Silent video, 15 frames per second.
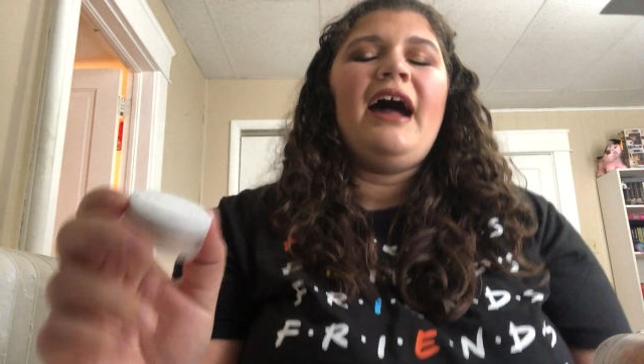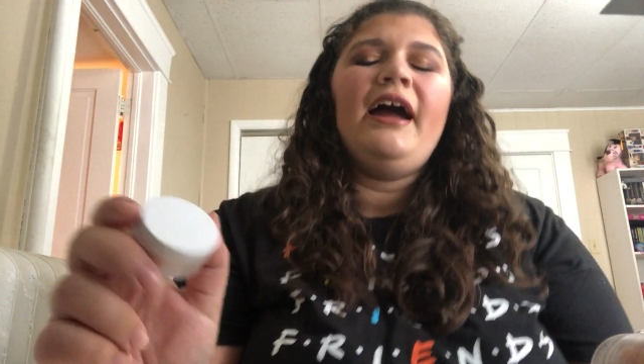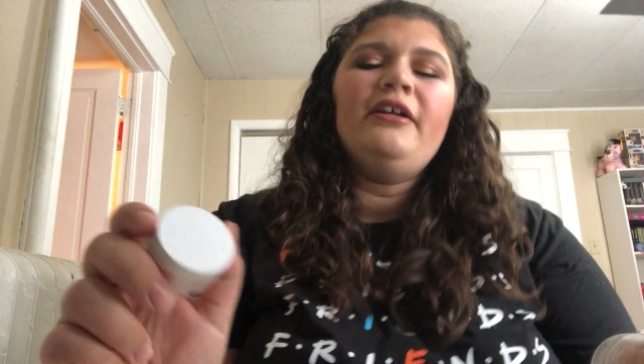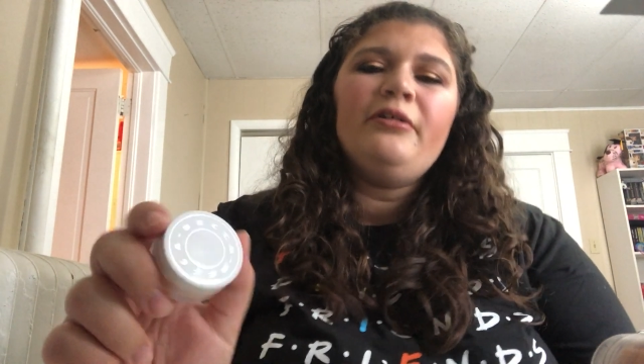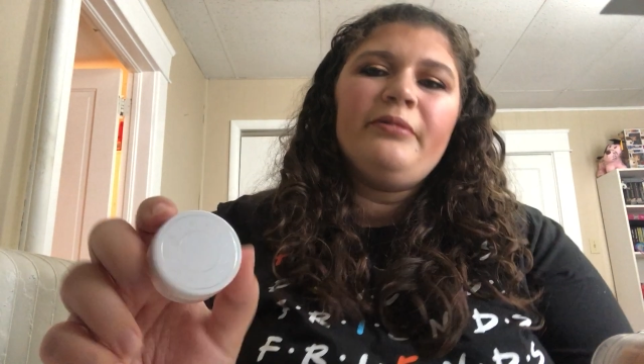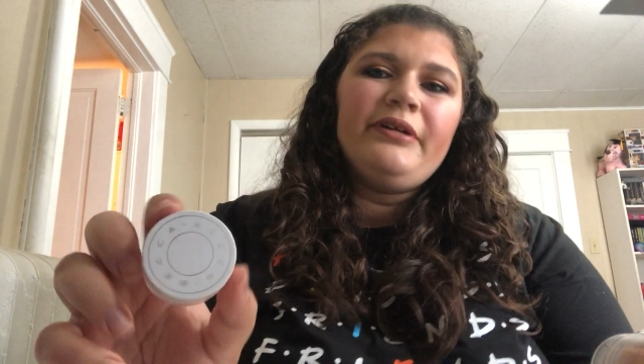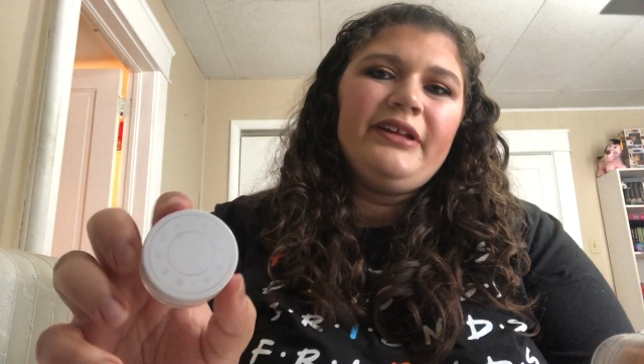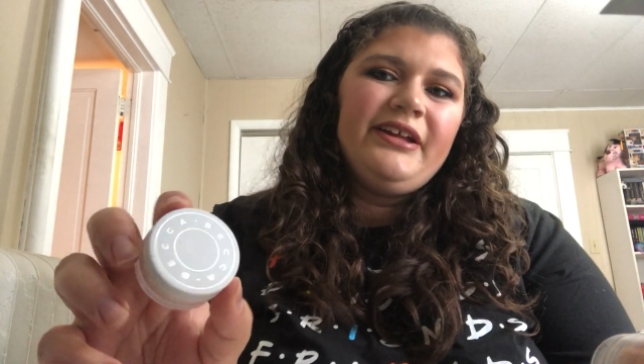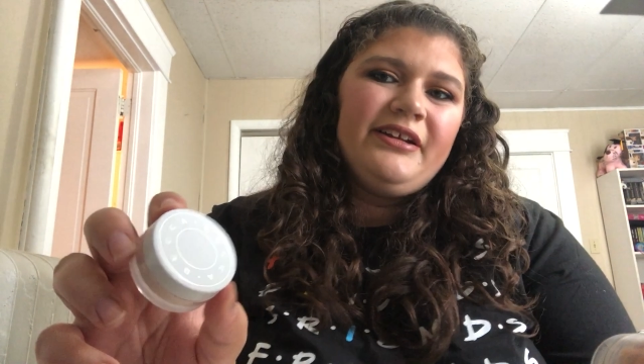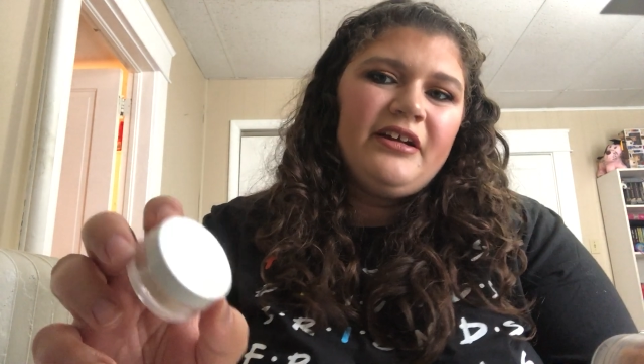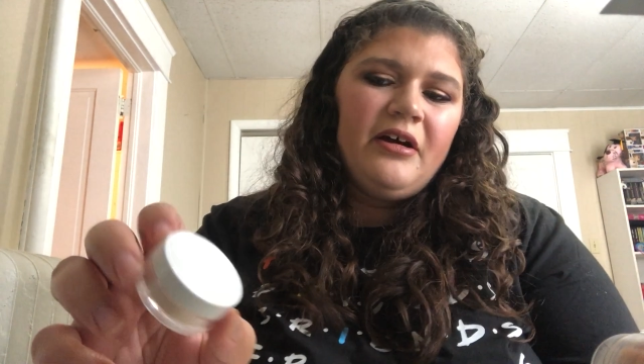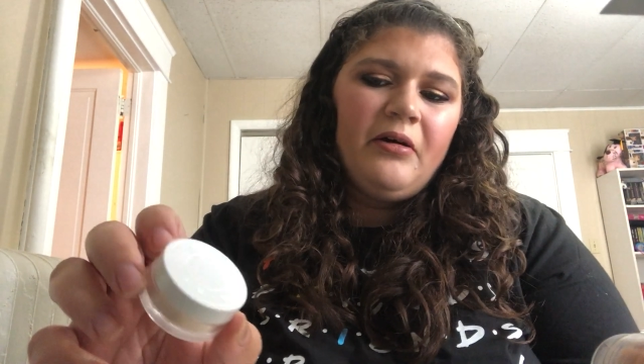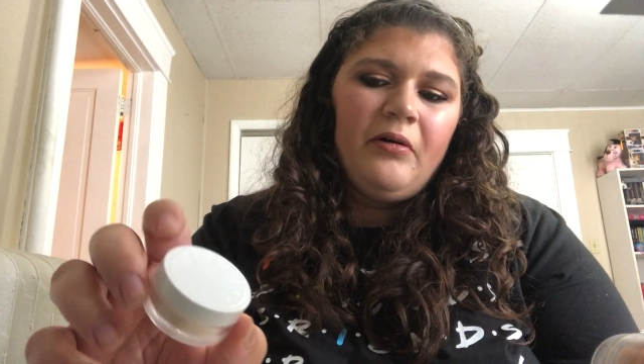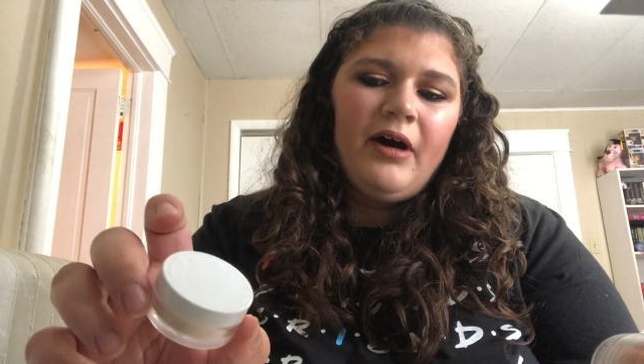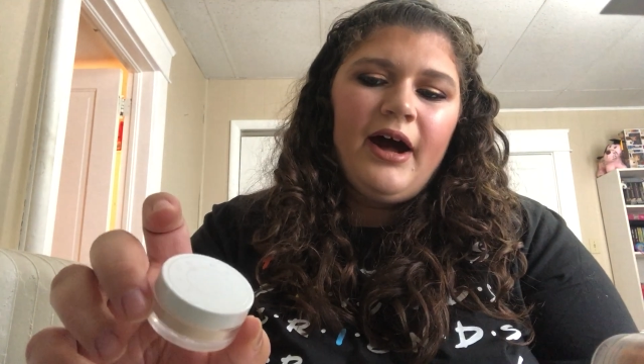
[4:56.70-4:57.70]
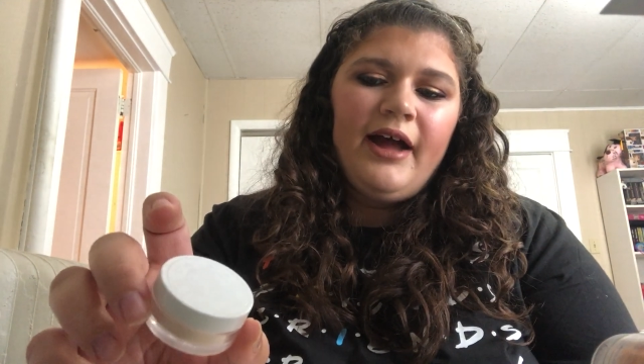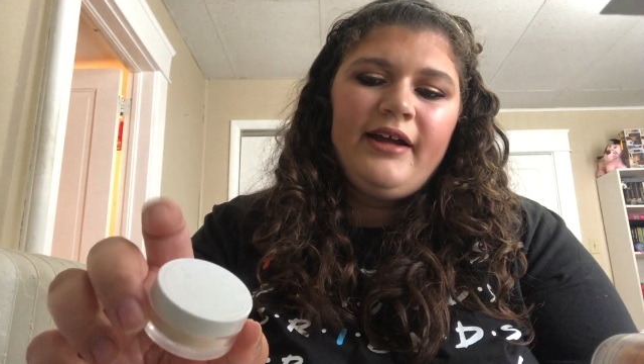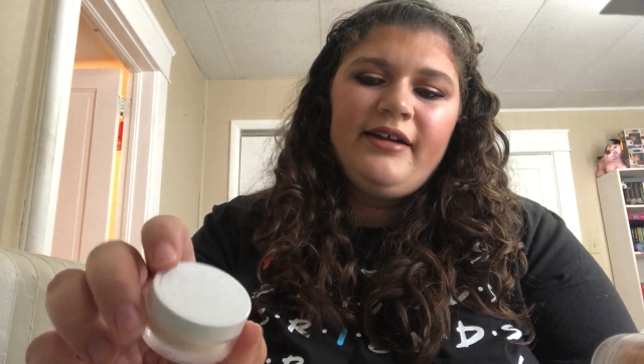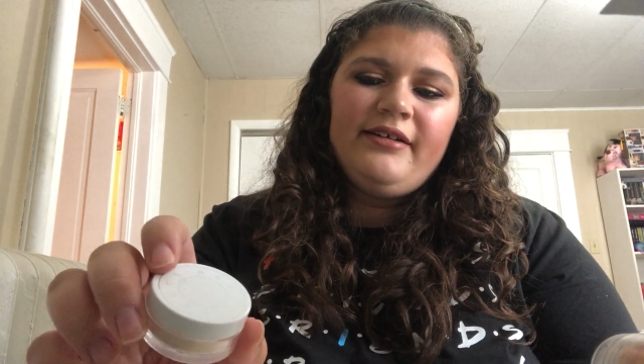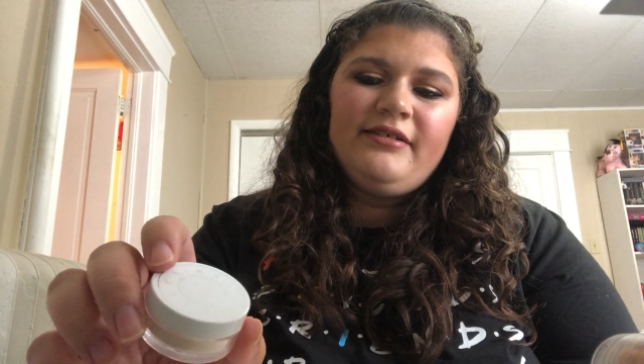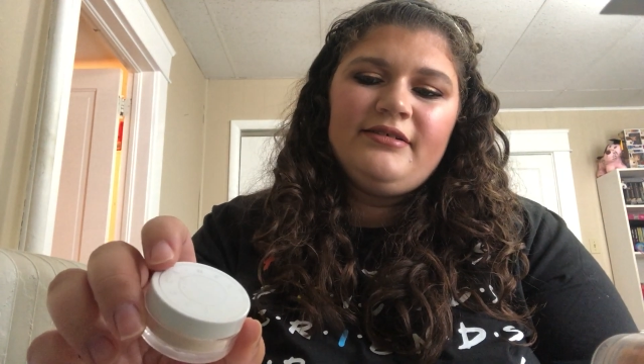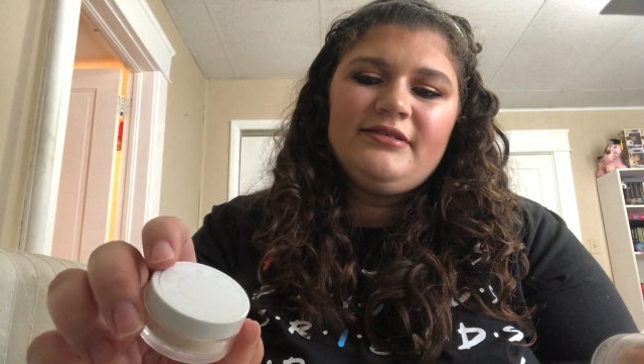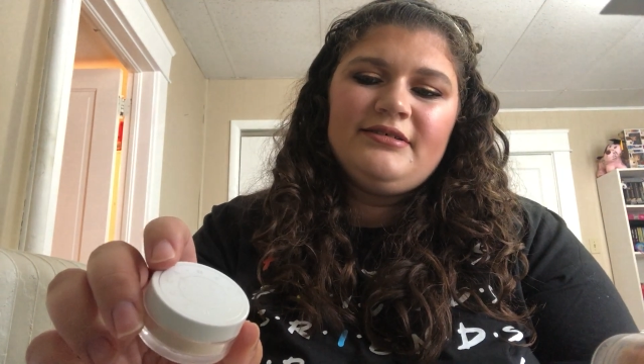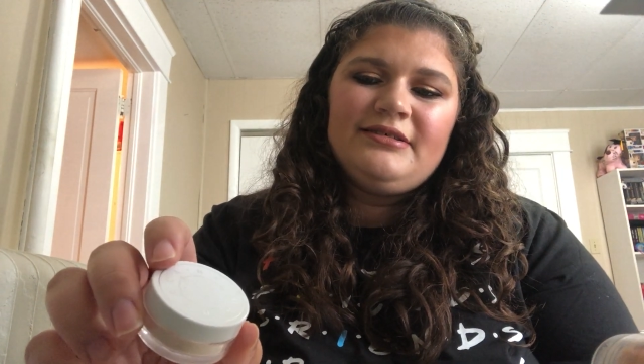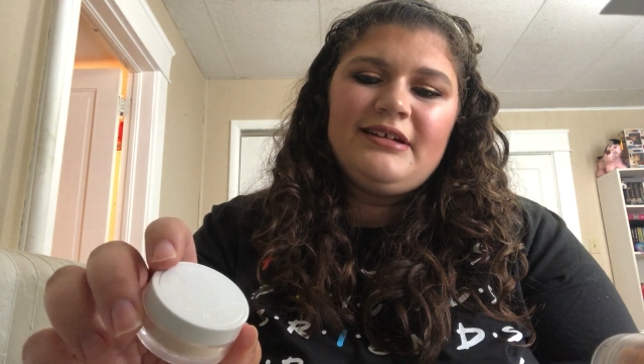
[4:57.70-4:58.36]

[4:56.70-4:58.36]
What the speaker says: I don't really know. I